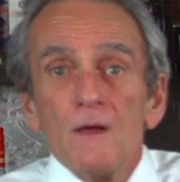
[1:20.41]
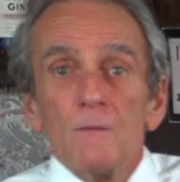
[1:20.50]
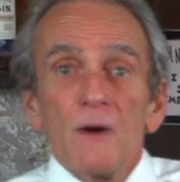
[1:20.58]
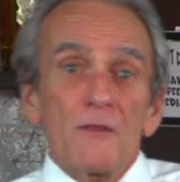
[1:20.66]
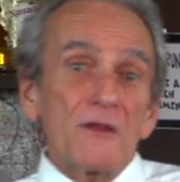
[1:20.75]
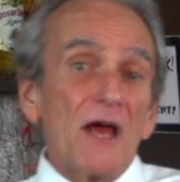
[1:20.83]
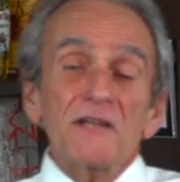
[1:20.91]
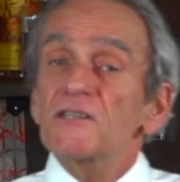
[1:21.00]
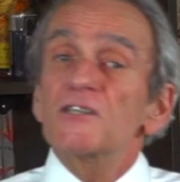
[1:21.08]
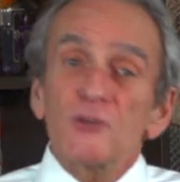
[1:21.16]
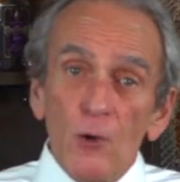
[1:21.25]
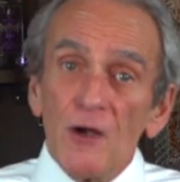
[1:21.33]
By the
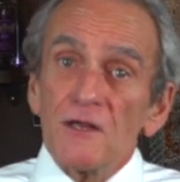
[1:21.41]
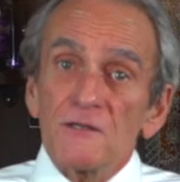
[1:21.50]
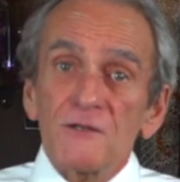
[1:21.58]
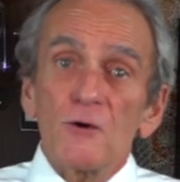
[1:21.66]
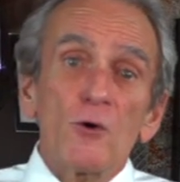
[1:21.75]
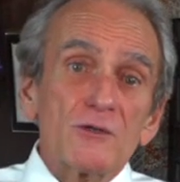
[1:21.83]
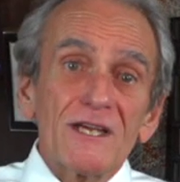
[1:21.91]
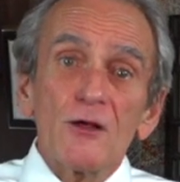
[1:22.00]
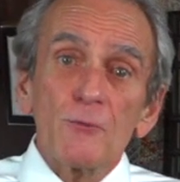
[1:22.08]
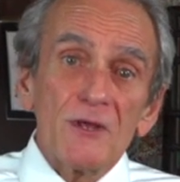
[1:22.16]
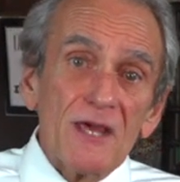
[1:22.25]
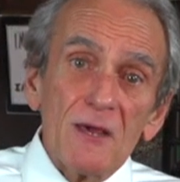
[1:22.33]
1920s, the
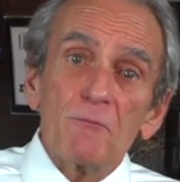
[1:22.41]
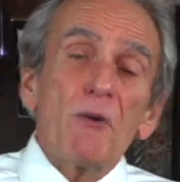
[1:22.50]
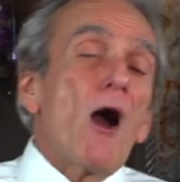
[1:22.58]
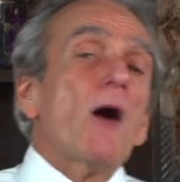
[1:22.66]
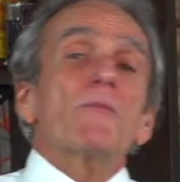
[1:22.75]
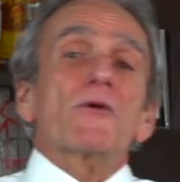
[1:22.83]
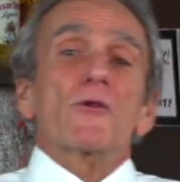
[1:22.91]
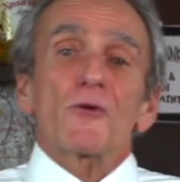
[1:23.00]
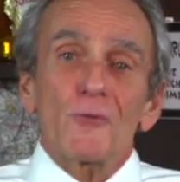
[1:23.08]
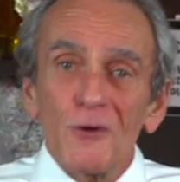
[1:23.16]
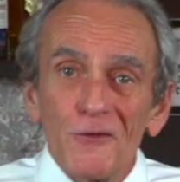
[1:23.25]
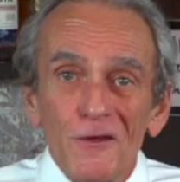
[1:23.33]
hotel became popular
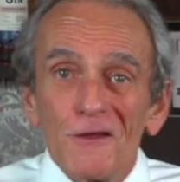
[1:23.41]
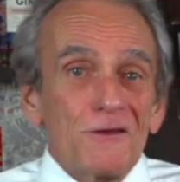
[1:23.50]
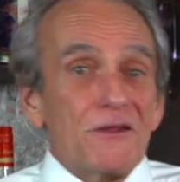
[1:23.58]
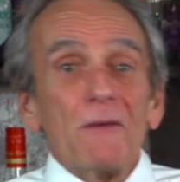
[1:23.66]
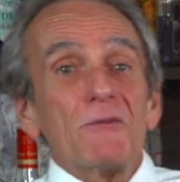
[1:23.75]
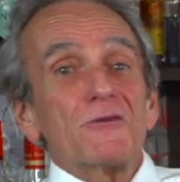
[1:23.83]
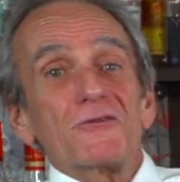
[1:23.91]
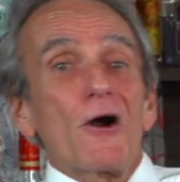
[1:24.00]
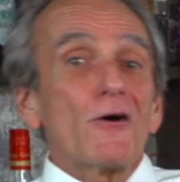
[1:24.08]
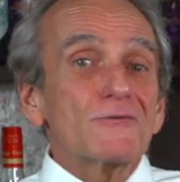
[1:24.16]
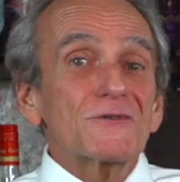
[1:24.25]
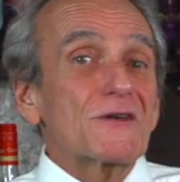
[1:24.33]
with
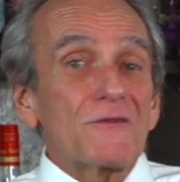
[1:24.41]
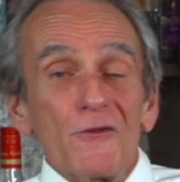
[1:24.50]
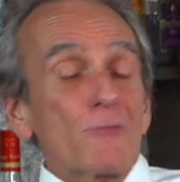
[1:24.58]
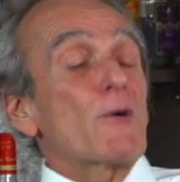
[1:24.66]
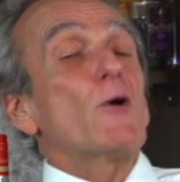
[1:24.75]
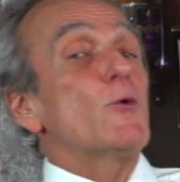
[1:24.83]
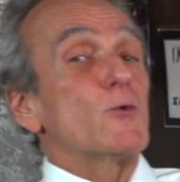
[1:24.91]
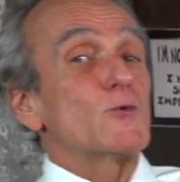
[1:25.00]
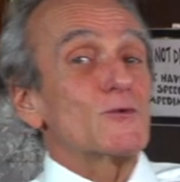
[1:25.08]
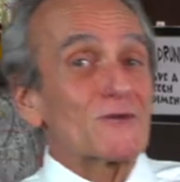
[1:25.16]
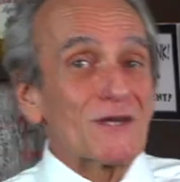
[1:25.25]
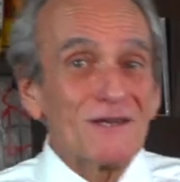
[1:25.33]
debutantes and their beaux,
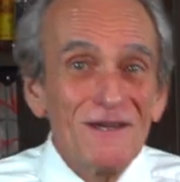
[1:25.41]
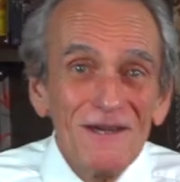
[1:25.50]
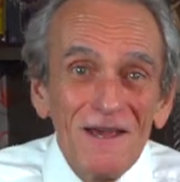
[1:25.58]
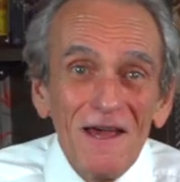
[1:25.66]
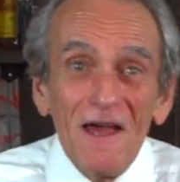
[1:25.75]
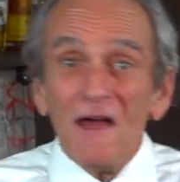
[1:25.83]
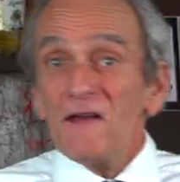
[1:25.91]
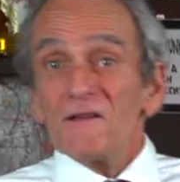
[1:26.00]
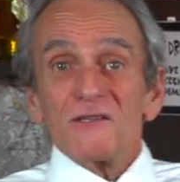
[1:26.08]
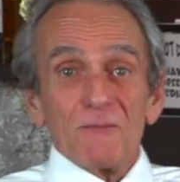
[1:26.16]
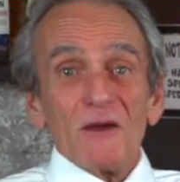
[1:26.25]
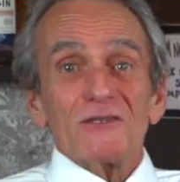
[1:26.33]
and
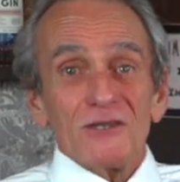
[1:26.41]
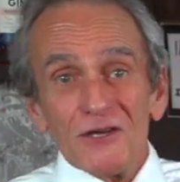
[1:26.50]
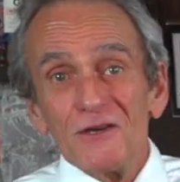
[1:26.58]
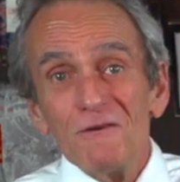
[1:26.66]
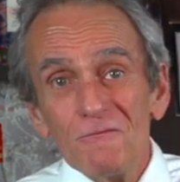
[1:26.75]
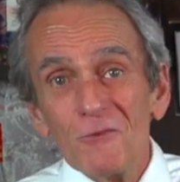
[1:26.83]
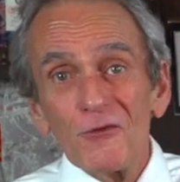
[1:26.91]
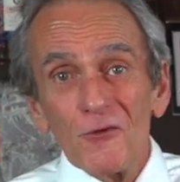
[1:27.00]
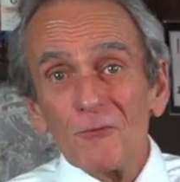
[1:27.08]
especially with their